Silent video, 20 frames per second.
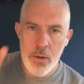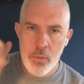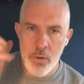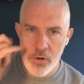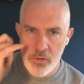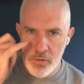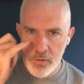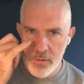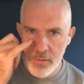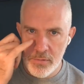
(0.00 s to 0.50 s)

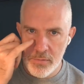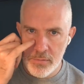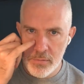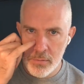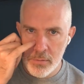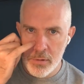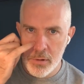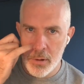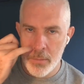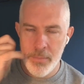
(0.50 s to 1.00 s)
which
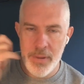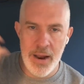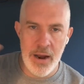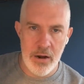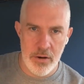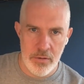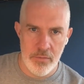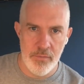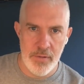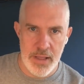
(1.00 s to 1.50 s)
is
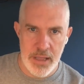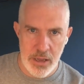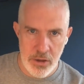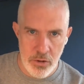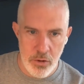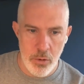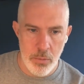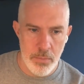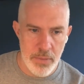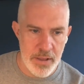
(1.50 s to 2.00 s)
comparatively a
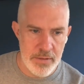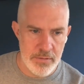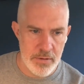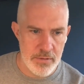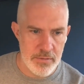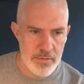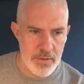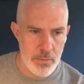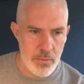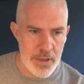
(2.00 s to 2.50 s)
new
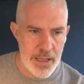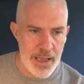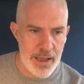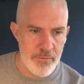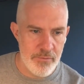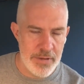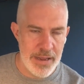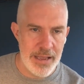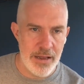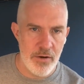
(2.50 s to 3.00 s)
business. So we
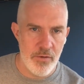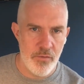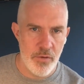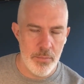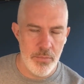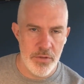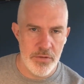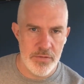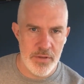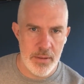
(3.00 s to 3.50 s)
have data
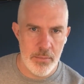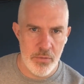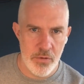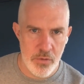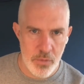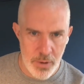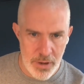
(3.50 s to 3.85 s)
from December